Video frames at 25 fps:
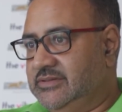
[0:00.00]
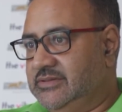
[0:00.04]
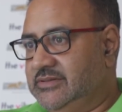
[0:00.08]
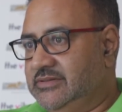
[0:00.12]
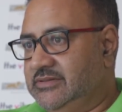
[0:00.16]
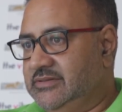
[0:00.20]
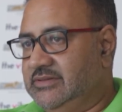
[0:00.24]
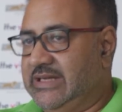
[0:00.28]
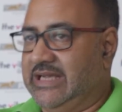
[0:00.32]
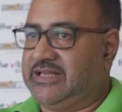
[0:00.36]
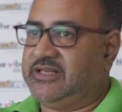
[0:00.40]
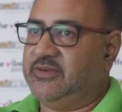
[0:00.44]

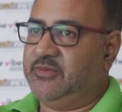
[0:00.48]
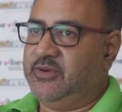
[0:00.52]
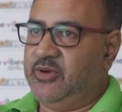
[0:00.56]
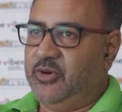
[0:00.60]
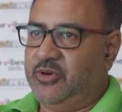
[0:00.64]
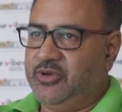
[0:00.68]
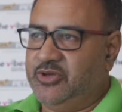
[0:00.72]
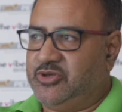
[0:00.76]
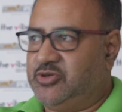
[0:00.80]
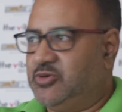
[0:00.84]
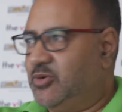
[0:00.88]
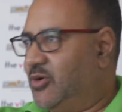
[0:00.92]
Actually, we owe
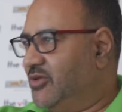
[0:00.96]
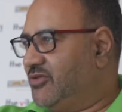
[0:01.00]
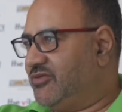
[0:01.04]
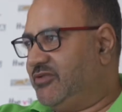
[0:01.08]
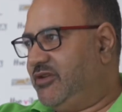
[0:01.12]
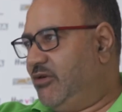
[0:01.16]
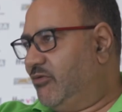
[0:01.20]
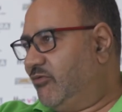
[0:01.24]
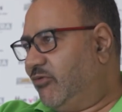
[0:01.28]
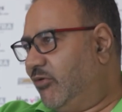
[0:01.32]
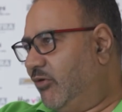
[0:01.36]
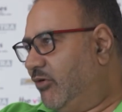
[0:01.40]
you 2 or 3
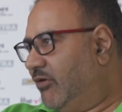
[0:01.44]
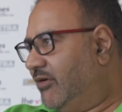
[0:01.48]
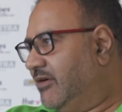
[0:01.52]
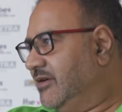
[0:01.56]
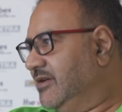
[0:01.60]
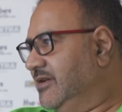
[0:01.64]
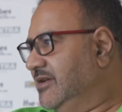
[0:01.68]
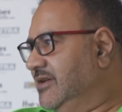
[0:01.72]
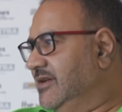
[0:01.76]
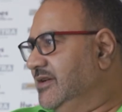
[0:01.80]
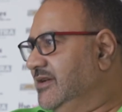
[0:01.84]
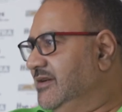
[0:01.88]
or 4.
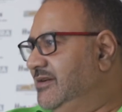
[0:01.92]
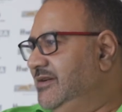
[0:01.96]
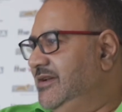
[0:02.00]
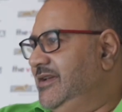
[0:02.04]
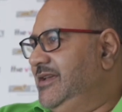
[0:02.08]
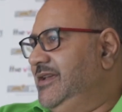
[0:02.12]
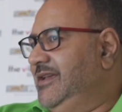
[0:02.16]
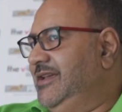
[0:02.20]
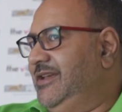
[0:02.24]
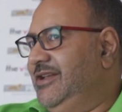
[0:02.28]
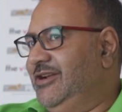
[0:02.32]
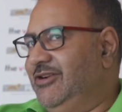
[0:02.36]

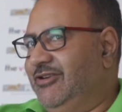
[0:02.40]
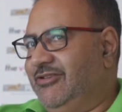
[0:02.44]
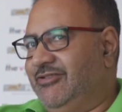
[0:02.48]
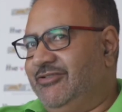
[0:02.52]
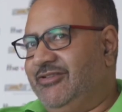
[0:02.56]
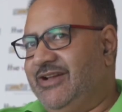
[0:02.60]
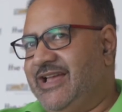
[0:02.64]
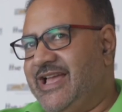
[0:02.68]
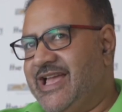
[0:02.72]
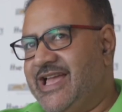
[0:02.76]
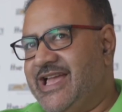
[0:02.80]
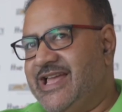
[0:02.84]
You
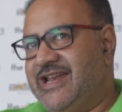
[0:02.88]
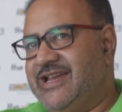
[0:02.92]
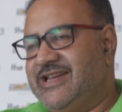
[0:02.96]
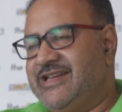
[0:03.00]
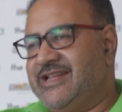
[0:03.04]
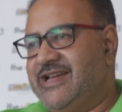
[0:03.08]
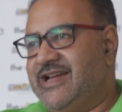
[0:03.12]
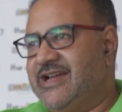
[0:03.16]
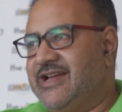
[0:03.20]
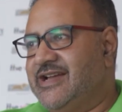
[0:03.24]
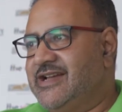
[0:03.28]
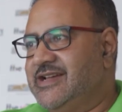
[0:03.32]
know, and
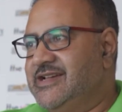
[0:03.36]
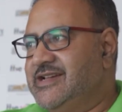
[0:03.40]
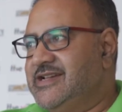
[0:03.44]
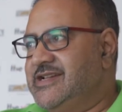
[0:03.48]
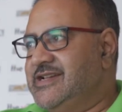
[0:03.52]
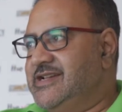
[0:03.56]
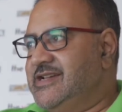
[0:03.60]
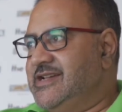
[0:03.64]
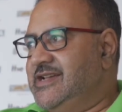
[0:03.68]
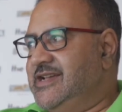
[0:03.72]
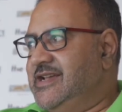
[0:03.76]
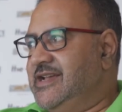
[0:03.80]

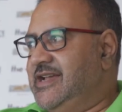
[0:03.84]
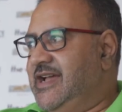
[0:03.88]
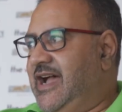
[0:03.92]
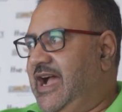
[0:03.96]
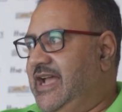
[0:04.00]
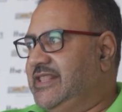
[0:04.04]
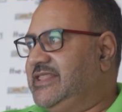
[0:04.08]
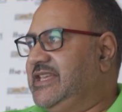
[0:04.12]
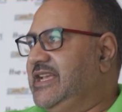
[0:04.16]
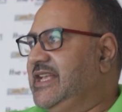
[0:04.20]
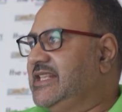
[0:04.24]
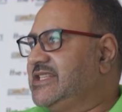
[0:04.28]
I
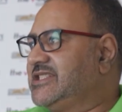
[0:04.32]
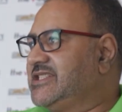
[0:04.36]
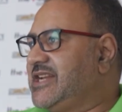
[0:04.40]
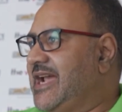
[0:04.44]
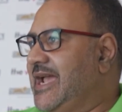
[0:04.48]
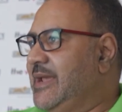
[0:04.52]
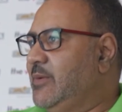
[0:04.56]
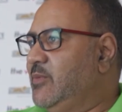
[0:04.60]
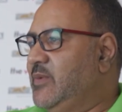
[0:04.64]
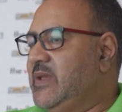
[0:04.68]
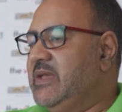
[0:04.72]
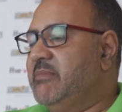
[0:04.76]
think it's
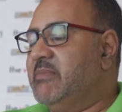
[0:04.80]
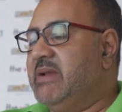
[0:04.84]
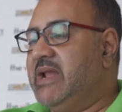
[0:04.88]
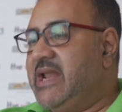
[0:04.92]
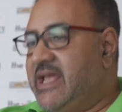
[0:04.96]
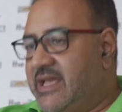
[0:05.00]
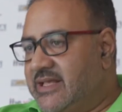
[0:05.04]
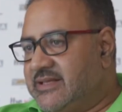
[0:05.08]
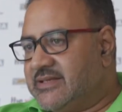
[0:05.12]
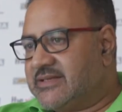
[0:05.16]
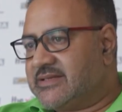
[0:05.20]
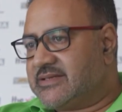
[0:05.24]
time we
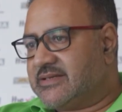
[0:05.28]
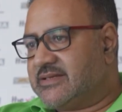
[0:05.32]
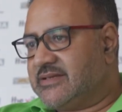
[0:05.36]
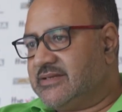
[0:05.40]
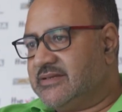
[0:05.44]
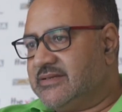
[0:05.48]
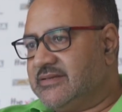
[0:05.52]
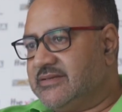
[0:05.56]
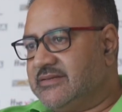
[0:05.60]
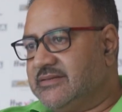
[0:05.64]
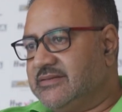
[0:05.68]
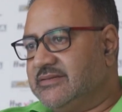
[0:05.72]
Malayans
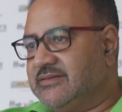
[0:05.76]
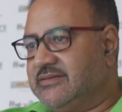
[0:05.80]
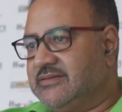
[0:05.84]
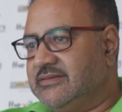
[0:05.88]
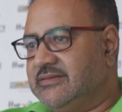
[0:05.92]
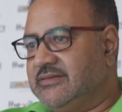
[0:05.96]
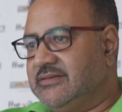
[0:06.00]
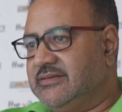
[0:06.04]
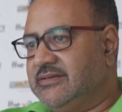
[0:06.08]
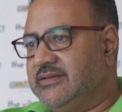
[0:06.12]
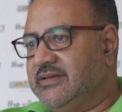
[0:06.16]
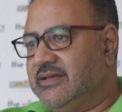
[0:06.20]

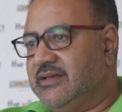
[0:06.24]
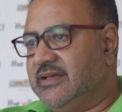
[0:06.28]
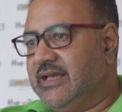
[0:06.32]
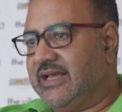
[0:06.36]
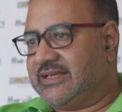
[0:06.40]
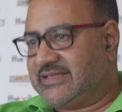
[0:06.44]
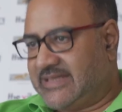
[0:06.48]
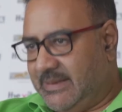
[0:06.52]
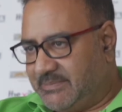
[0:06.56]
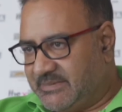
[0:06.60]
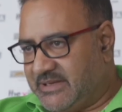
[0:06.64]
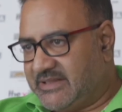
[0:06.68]

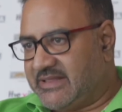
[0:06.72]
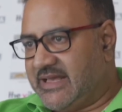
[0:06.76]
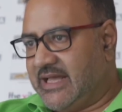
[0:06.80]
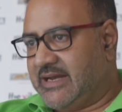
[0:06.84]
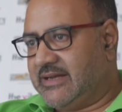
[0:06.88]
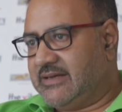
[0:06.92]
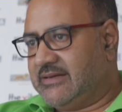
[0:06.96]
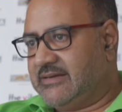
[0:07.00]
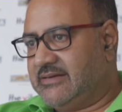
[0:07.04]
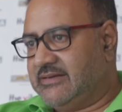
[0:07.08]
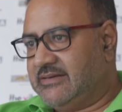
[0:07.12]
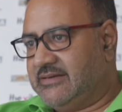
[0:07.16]
accepted that,
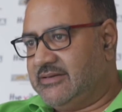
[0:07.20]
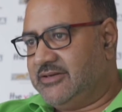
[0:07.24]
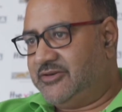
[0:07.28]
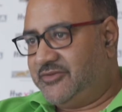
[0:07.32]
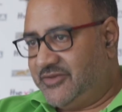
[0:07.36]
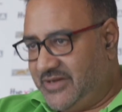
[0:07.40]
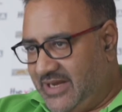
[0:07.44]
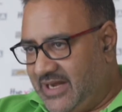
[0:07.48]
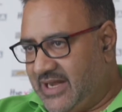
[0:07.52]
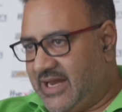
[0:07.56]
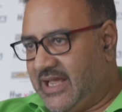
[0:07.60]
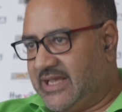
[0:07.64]

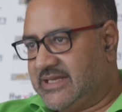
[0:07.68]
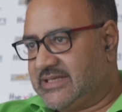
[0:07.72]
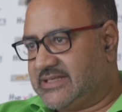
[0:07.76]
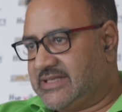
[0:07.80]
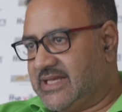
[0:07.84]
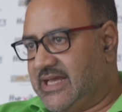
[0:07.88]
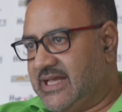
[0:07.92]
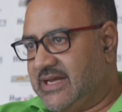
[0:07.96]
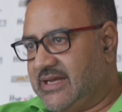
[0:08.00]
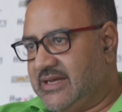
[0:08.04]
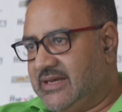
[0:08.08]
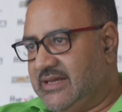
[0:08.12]
realized
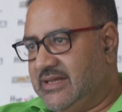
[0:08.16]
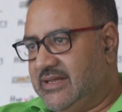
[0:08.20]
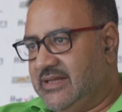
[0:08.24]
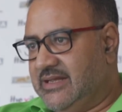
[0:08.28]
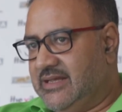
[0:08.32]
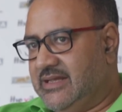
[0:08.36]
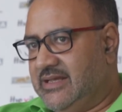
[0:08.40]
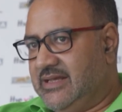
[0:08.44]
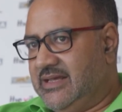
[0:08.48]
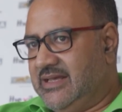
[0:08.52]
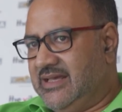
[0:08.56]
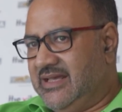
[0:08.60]
that,
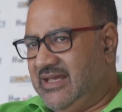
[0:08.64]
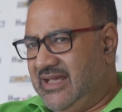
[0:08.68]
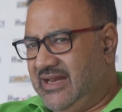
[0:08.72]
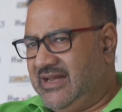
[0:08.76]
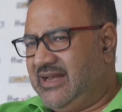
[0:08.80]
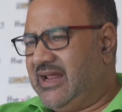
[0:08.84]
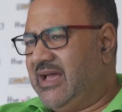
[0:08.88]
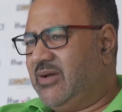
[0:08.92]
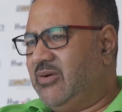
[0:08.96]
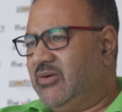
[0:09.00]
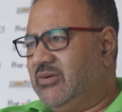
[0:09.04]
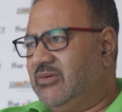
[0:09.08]
and
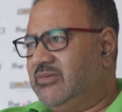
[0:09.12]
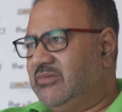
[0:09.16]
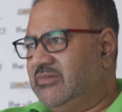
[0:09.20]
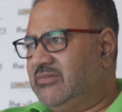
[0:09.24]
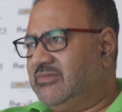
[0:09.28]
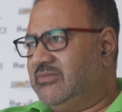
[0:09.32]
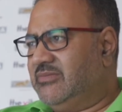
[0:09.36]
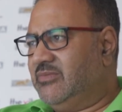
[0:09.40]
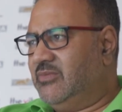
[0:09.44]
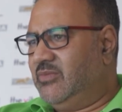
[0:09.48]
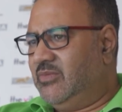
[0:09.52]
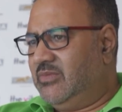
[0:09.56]
now
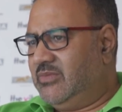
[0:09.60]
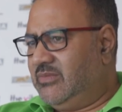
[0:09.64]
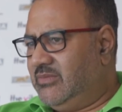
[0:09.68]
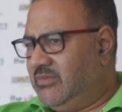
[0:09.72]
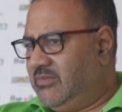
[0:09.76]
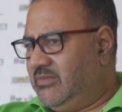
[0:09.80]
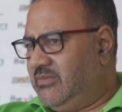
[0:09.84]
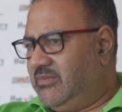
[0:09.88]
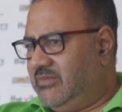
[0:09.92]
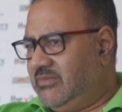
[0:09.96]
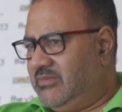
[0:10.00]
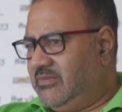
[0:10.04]

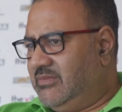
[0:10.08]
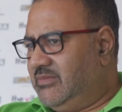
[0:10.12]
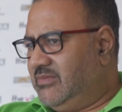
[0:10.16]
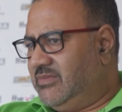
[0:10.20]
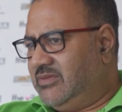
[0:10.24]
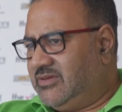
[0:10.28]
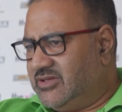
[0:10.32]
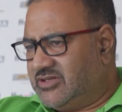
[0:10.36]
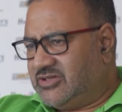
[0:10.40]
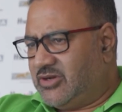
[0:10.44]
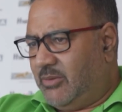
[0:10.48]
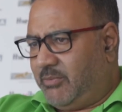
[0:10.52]

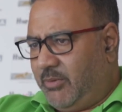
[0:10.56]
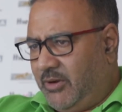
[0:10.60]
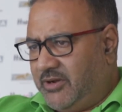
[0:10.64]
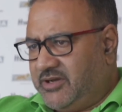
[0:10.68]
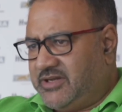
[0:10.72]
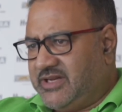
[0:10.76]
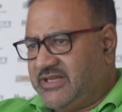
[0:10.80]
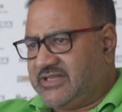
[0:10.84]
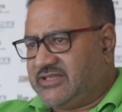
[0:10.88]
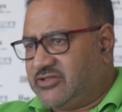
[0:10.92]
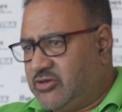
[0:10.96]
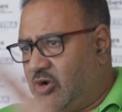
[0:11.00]
this is not
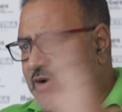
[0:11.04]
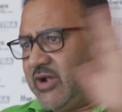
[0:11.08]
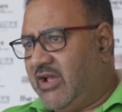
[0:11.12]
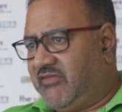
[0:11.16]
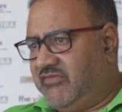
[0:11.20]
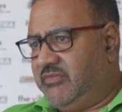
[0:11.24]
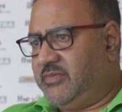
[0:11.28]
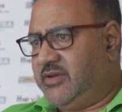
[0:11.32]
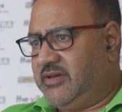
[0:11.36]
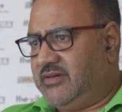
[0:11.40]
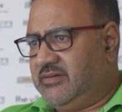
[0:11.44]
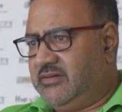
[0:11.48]
politics, it's not
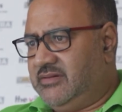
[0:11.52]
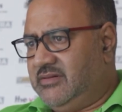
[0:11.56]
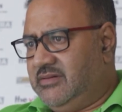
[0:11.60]
government.